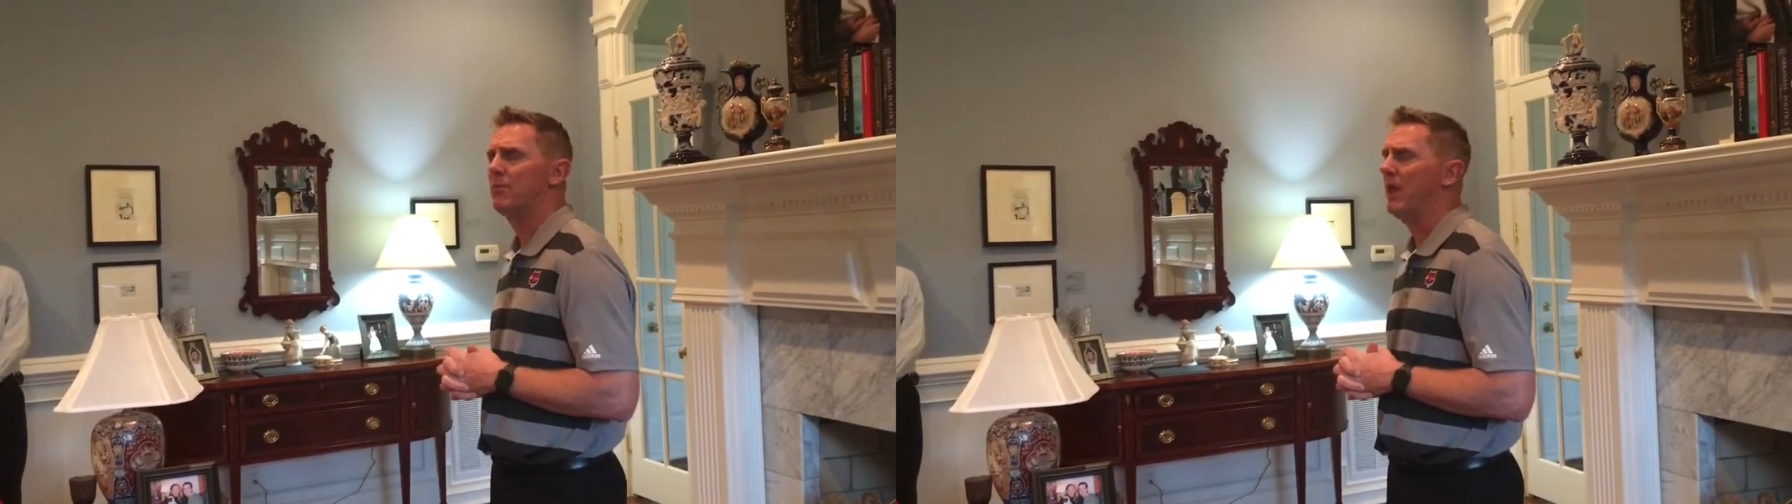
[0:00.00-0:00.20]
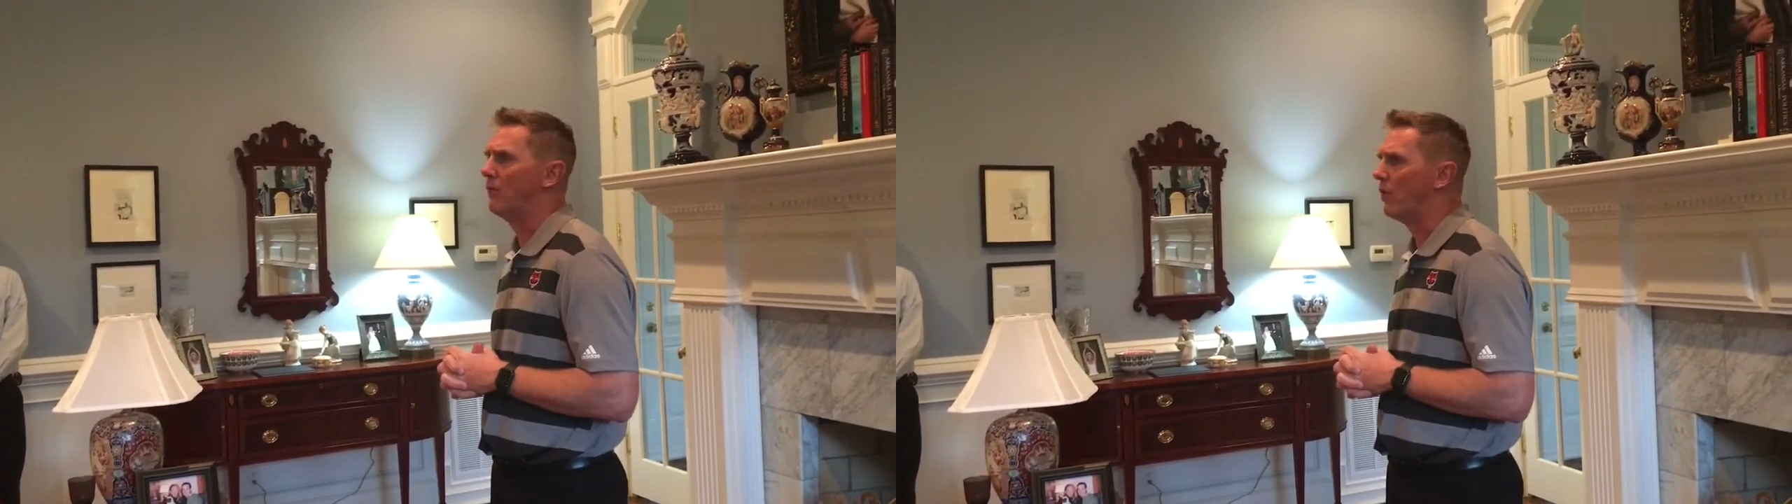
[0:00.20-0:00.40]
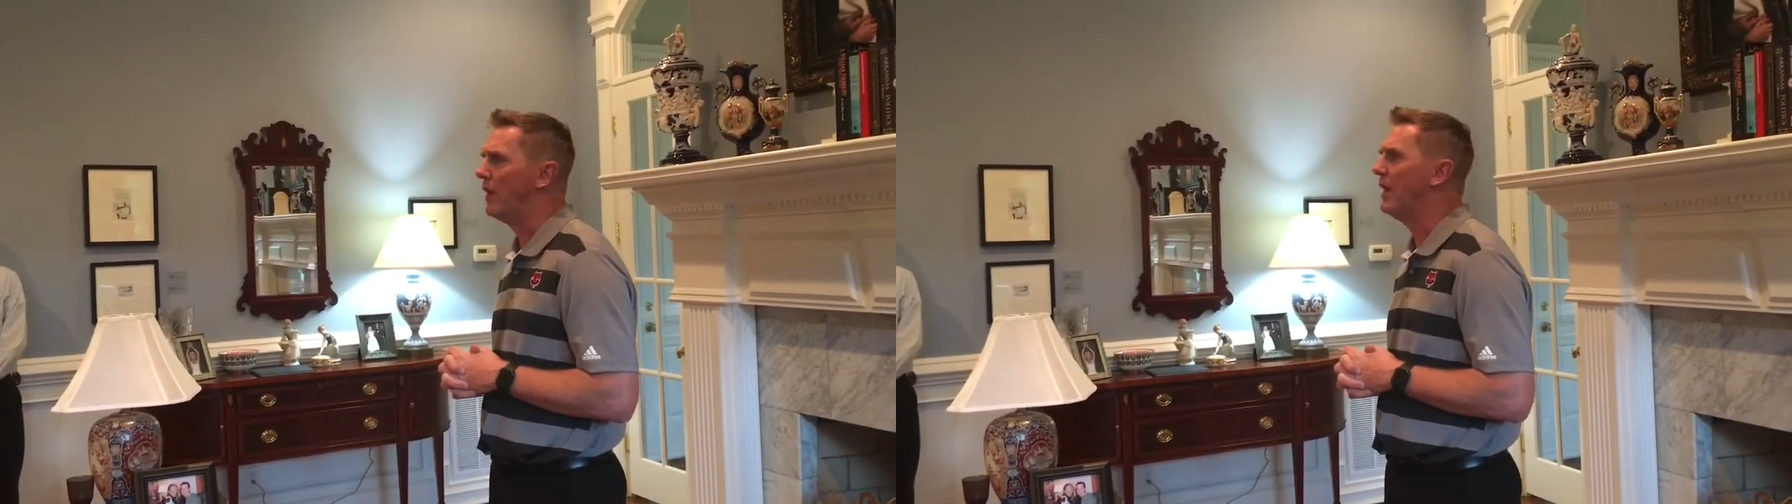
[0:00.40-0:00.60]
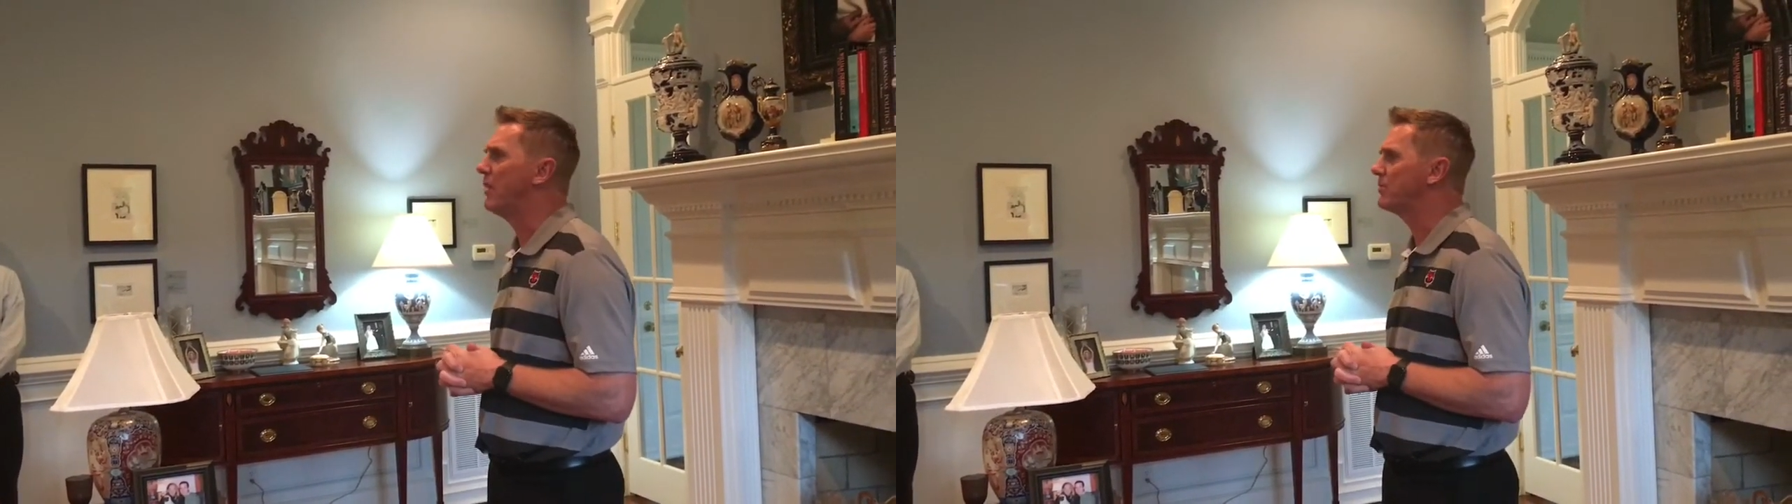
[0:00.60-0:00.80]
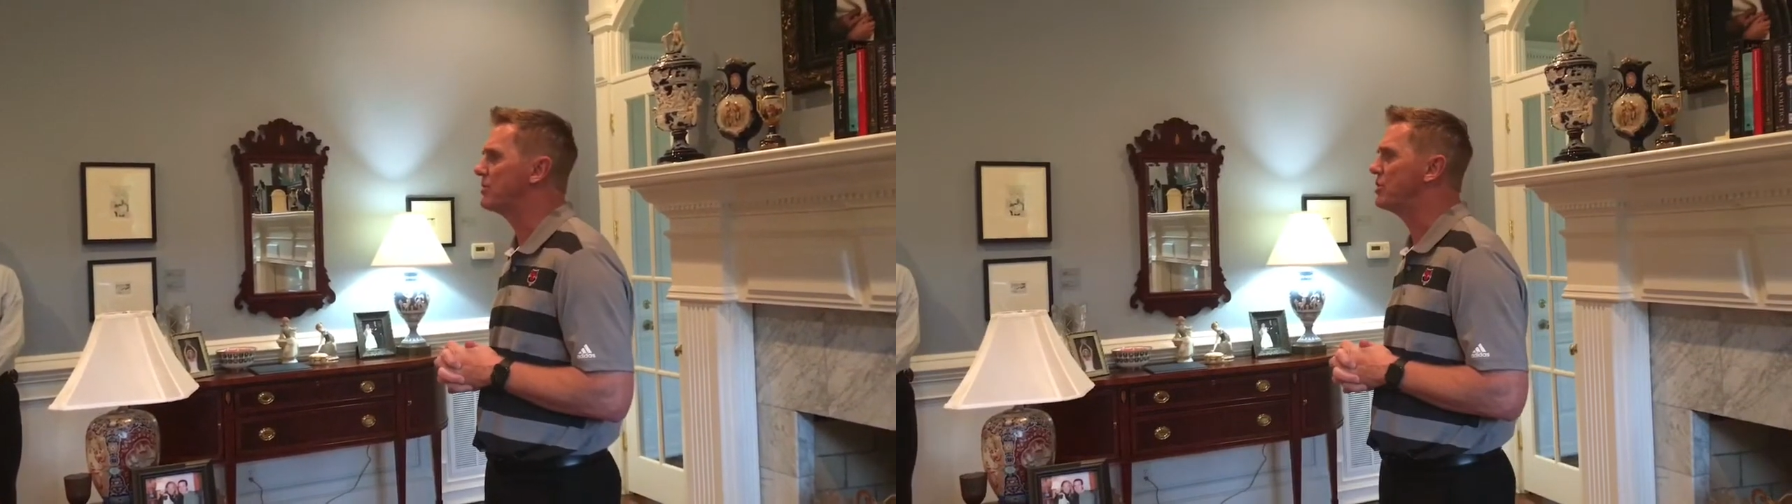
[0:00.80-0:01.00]
and really
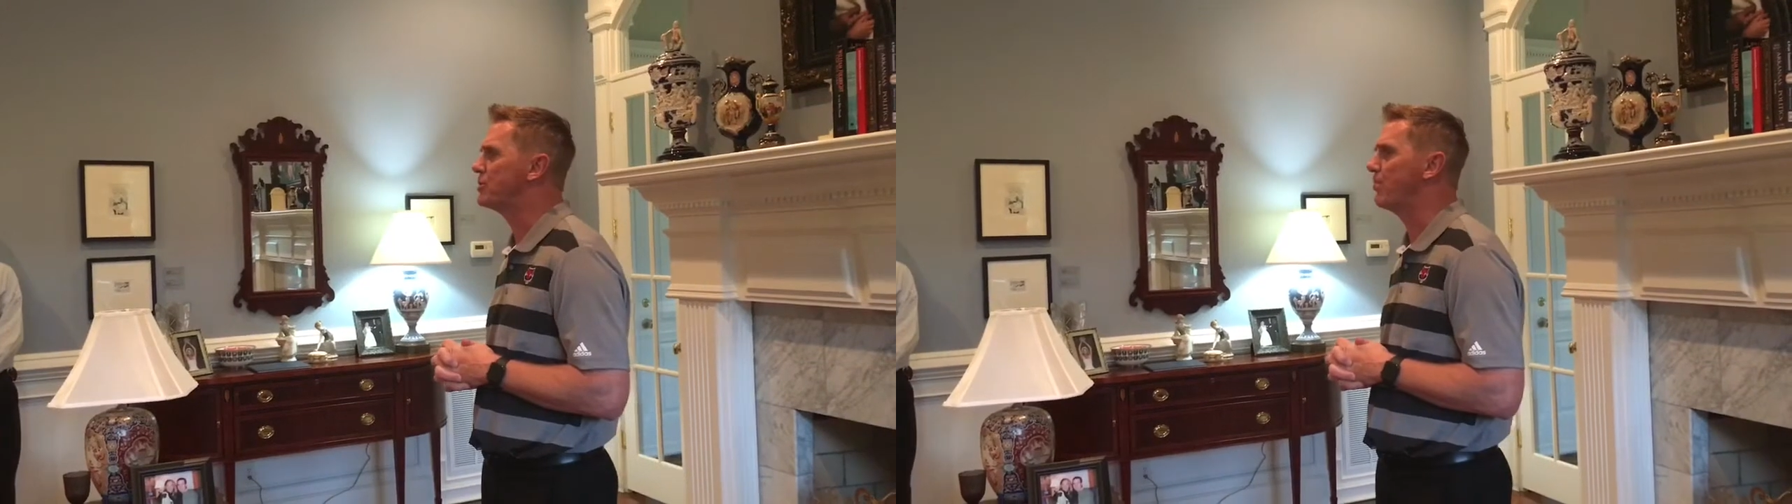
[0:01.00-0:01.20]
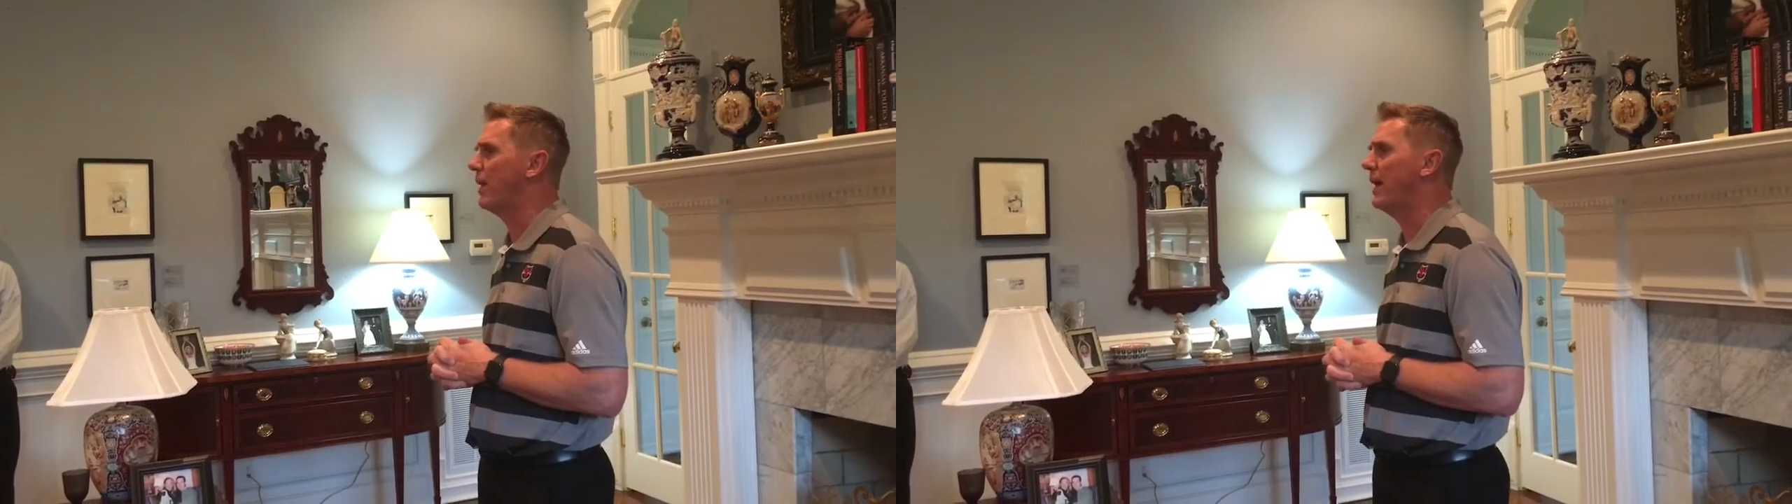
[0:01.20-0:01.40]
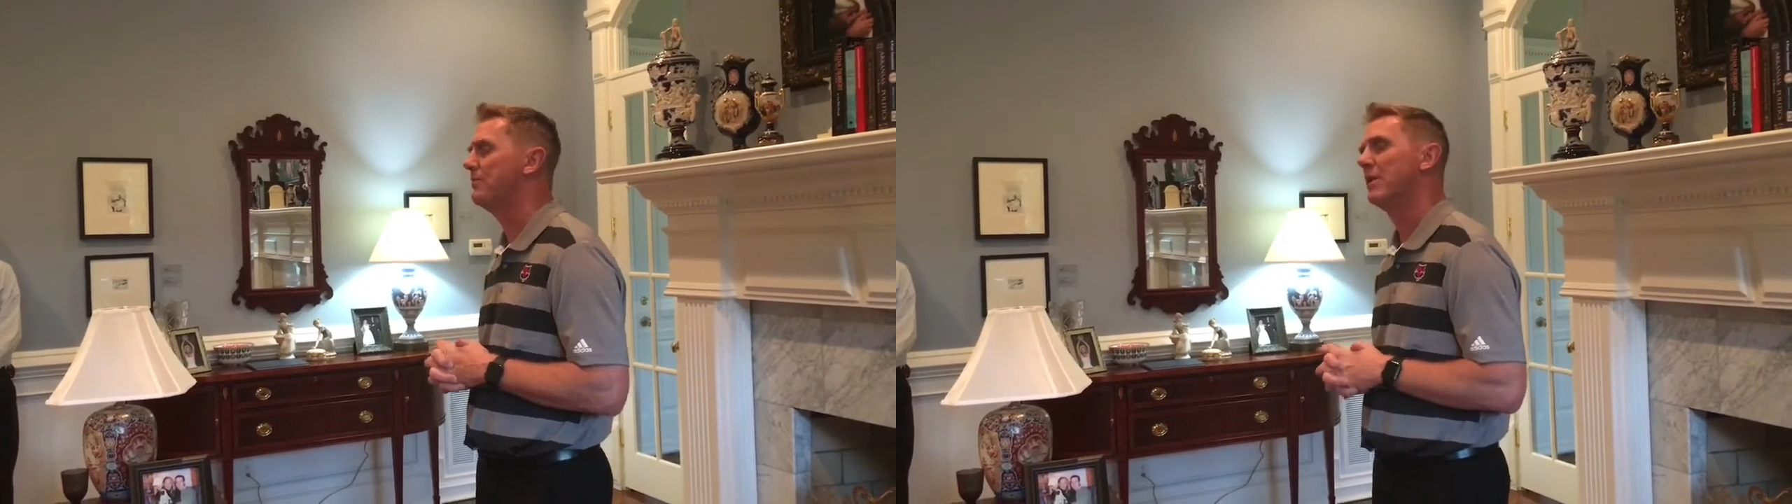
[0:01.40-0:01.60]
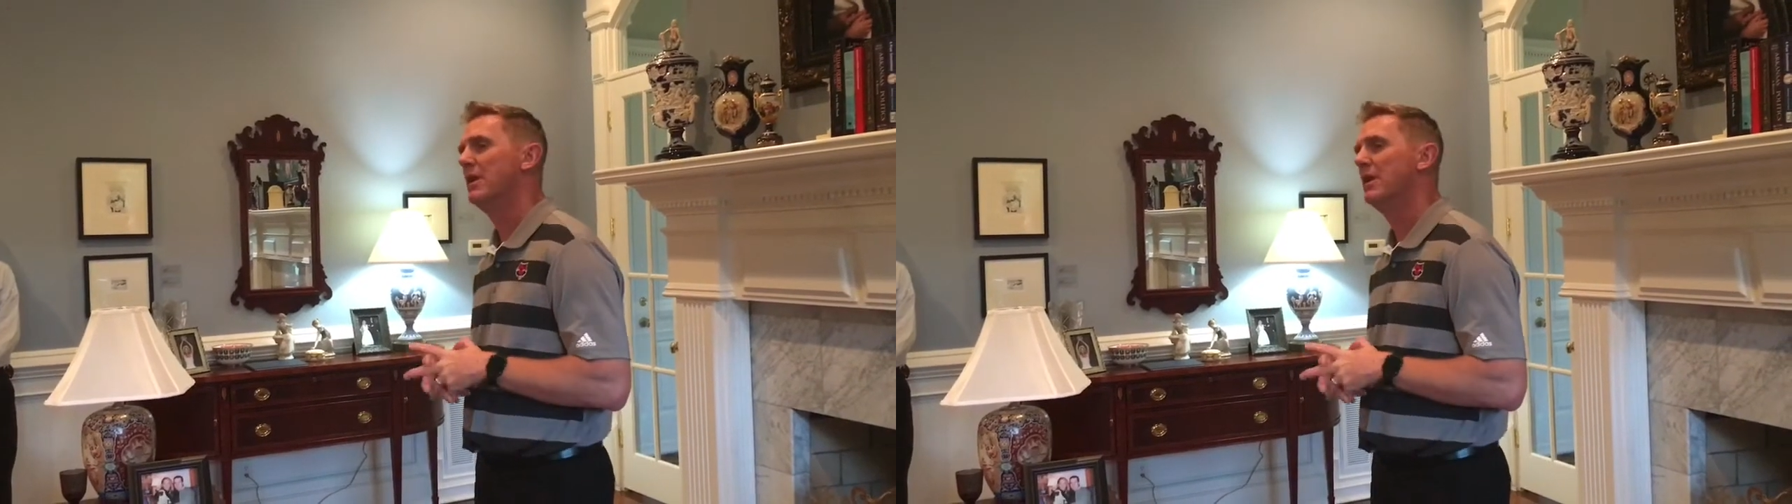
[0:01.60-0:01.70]
helped us this spring.